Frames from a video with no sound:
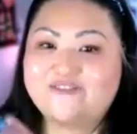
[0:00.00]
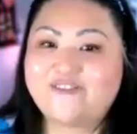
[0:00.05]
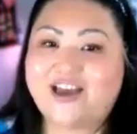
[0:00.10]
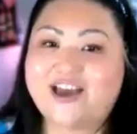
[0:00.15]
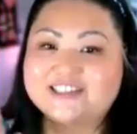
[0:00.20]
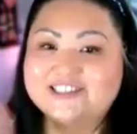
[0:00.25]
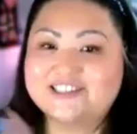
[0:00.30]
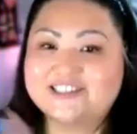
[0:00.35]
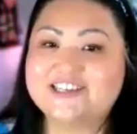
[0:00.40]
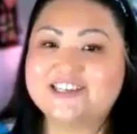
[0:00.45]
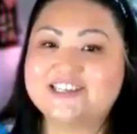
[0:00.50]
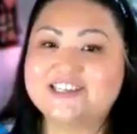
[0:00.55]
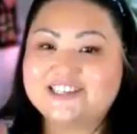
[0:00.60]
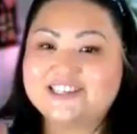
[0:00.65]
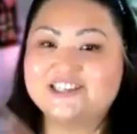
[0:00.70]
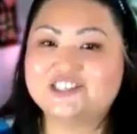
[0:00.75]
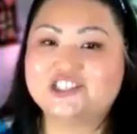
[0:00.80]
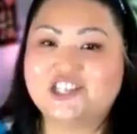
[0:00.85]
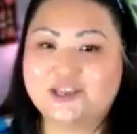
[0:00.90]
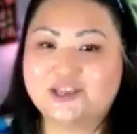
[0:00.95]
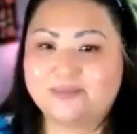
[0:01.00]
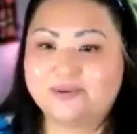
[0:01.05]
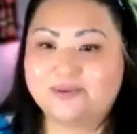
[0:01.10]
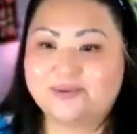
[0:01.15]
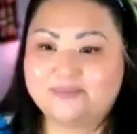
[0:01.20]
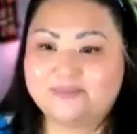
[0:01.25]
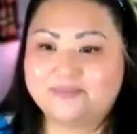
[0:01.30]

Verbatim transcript: fast easy cheap